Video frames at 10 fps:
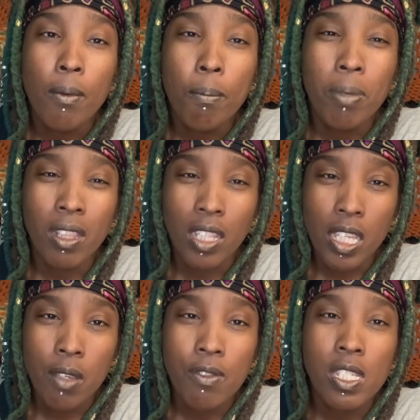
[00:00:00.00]

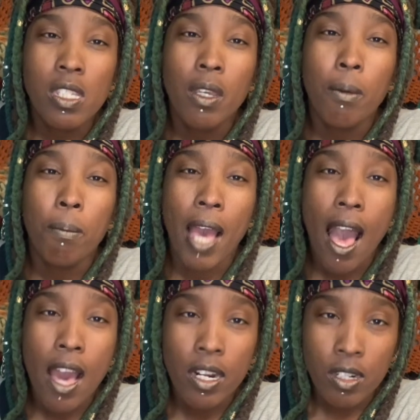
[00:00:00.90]
beliefs,
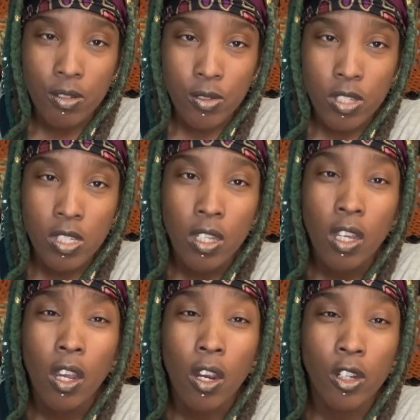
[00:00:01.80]
patterns,
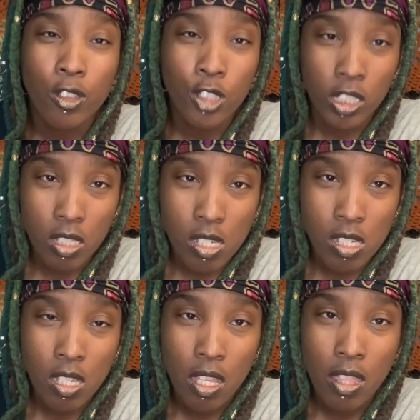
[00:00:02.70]

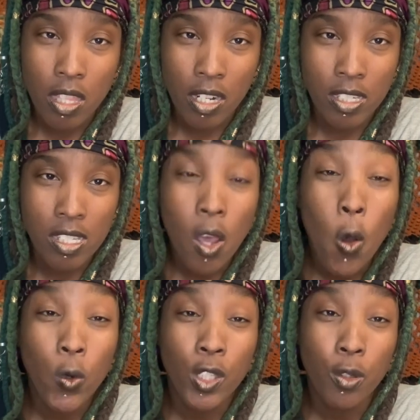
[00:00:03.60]
urges that is
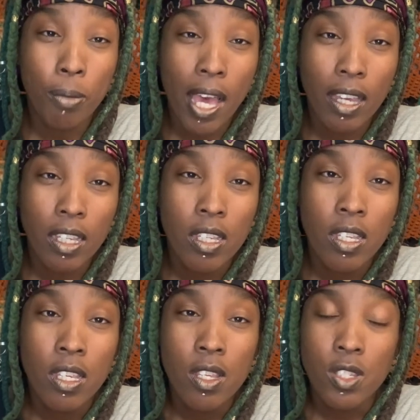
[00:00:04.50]
holding you back.
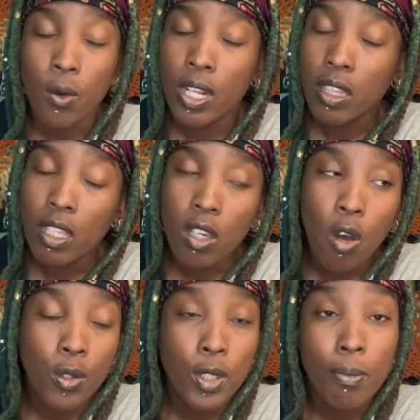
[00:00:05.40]
So anything
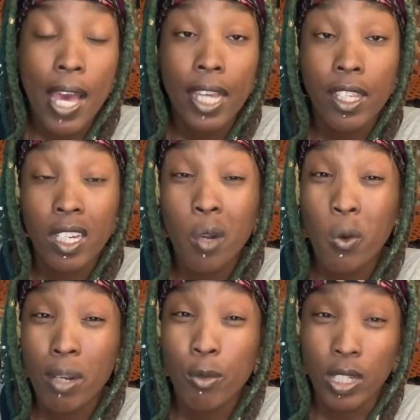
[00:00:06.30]
holding you back, you're gonna
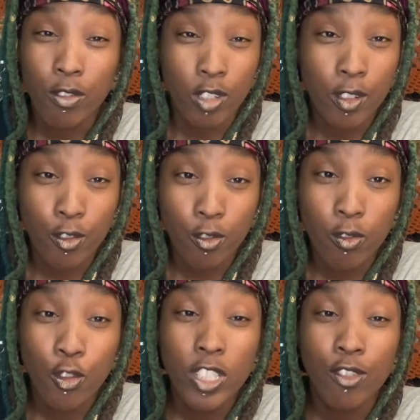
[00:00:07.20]
want to break
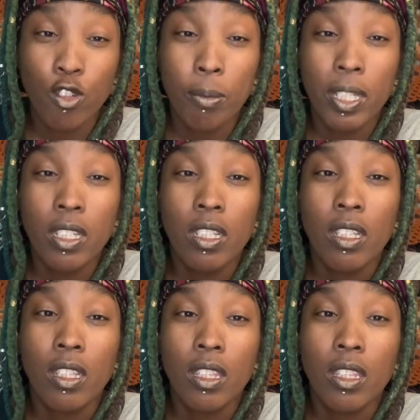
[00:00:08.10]
free from it.
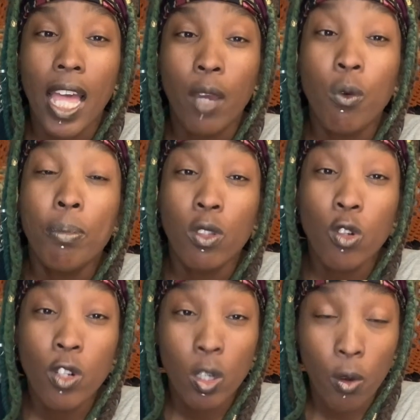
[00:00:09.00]
Like with Pluto
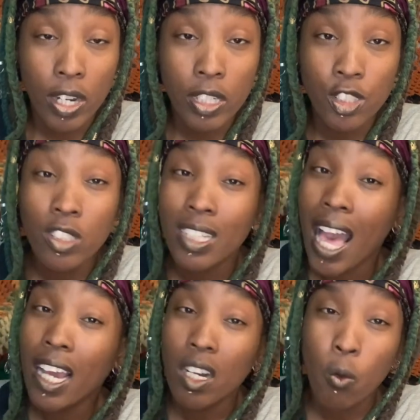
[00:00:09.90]
and Aquarius, you're
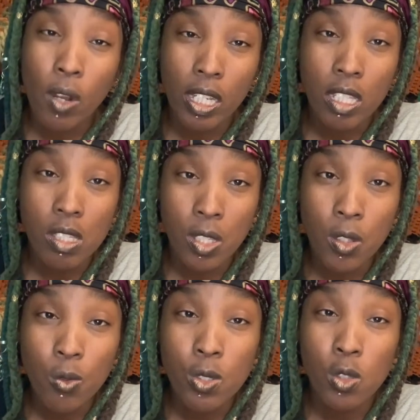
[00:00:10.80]
not gonna want to
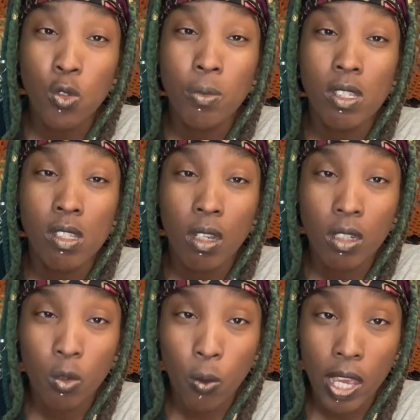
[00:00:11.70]
continue to be stuck in
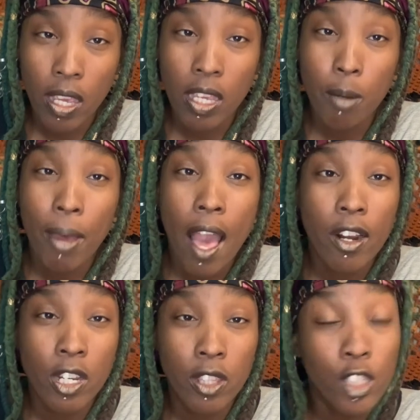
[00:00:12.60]
a way in a
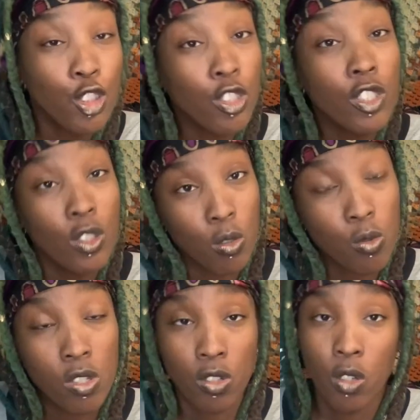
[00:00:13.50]
pattern that you're
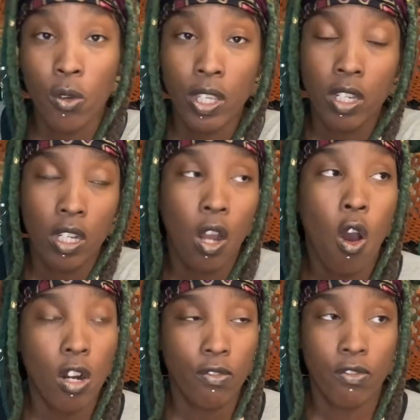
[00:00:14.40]
used to doing. You're gonna
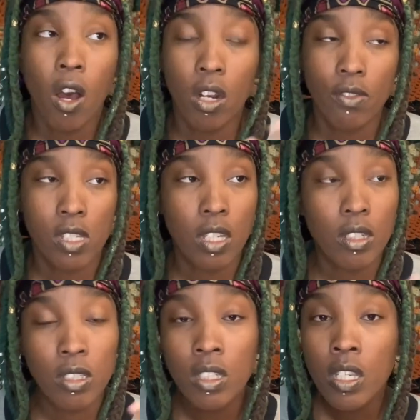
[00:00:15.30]
all of a
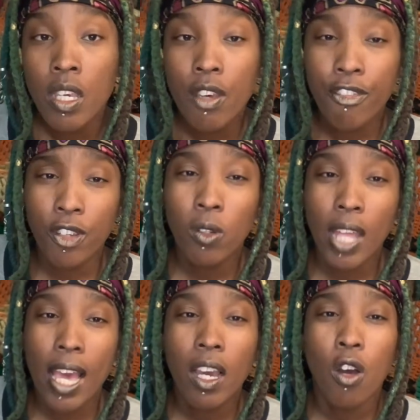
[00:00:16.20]
sudden feel
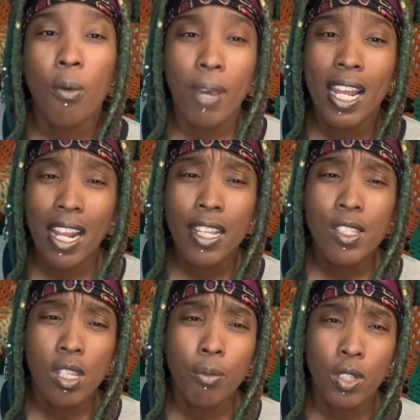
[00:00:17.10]
like, oh man, I need
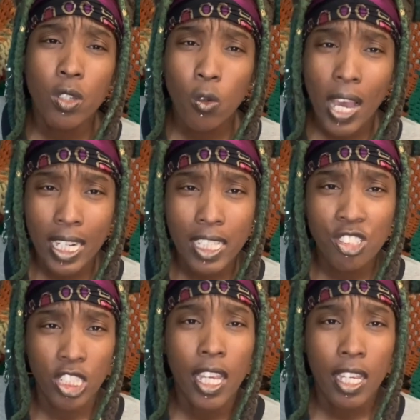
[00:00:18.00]
something new. I need
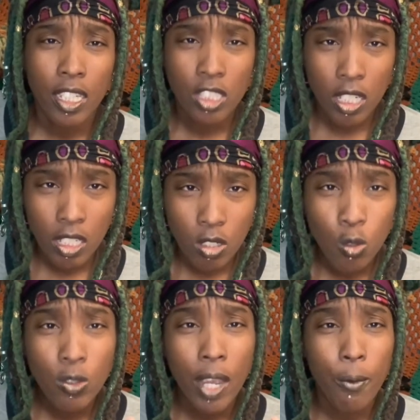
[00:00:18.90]
change. I need a
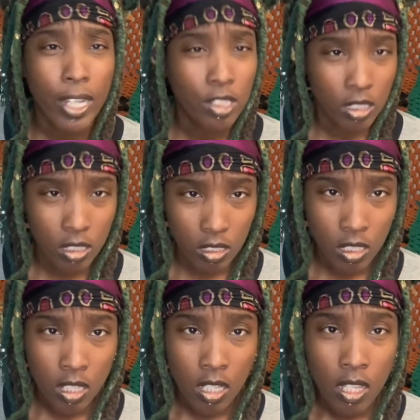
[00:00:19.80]
new direction,
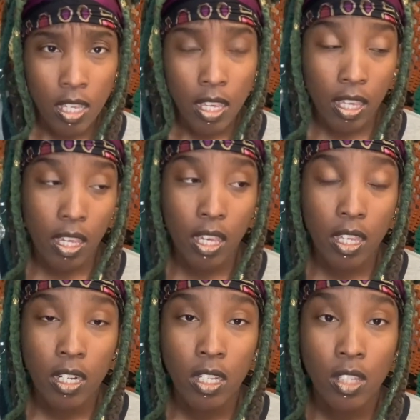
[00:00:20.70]

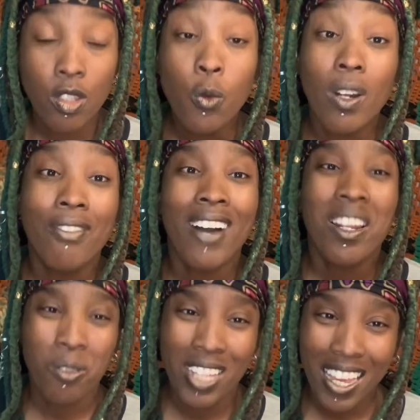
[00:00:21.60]
and you want to
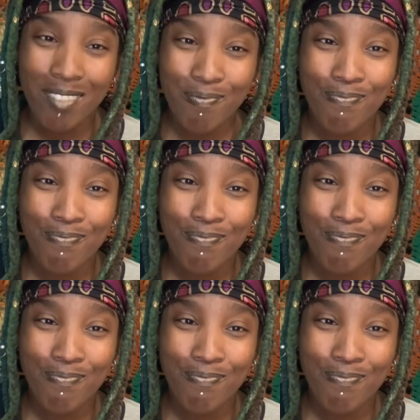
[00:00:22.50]
follow that.